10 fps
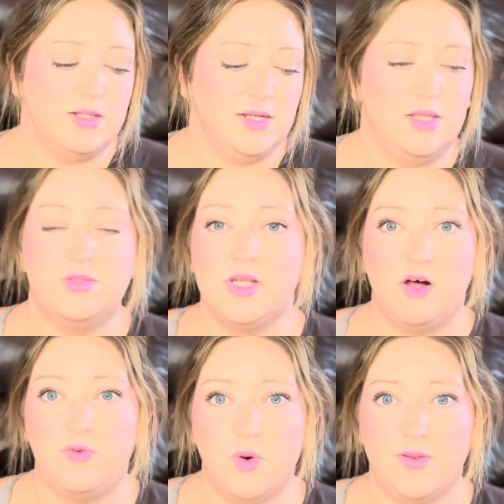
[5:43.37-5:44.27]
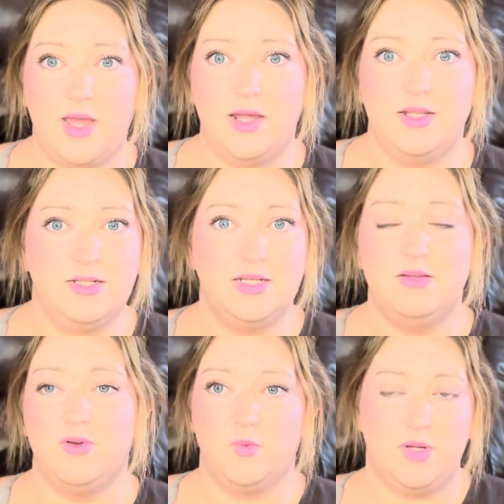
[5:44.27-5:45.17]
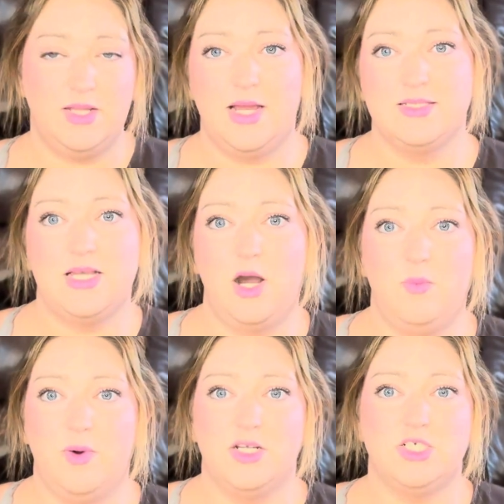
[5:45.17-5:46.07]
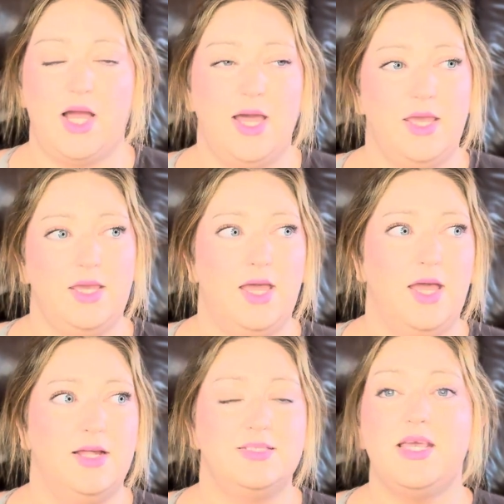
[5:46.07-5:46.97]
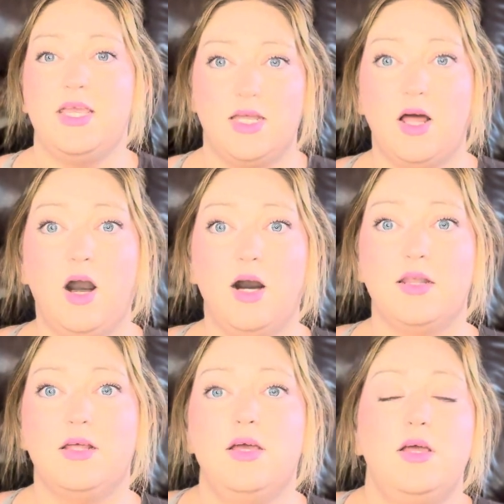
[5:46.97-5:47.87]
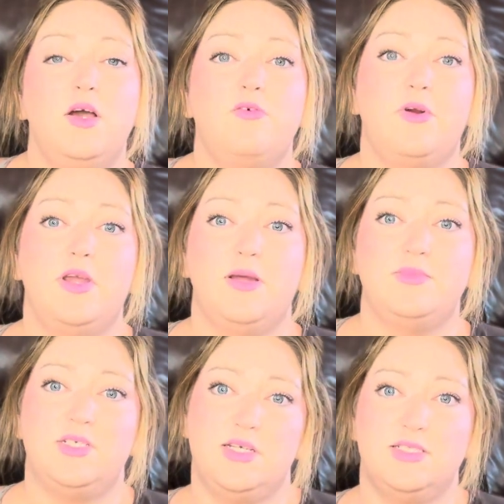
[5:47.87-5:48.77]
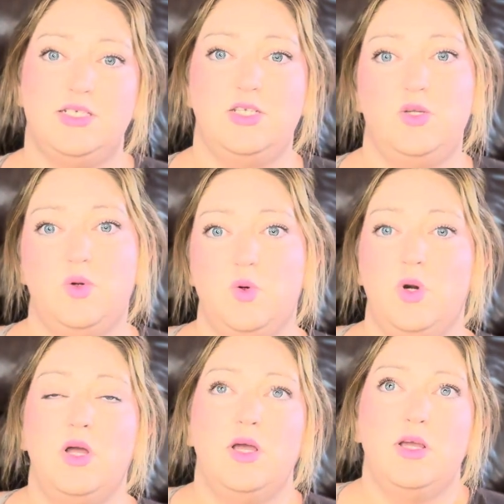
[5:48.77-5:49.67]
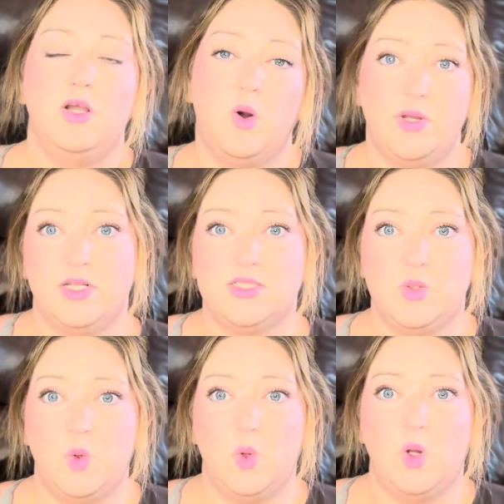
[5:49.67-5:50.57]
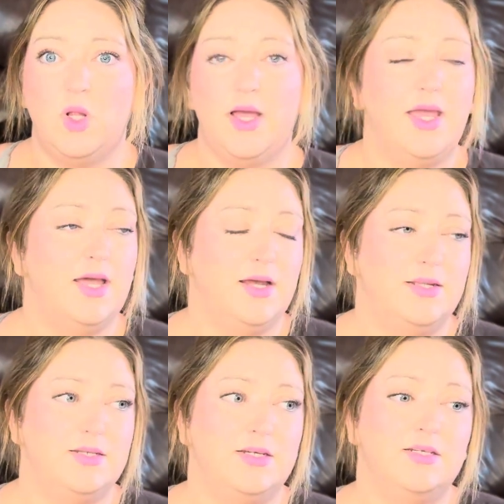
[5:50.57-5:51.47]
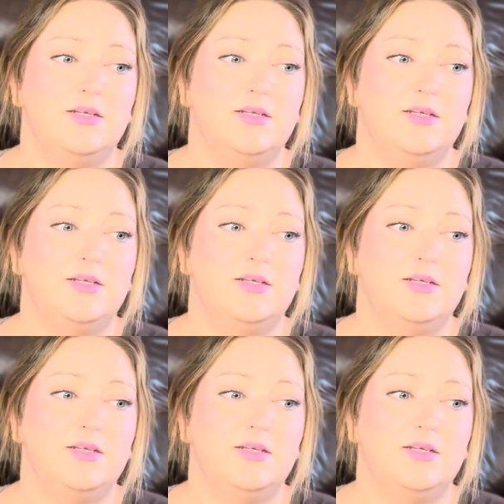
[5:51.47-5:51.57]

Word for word: And he was all for that. He didn't even realize how much I had taken on for him to continue going to school and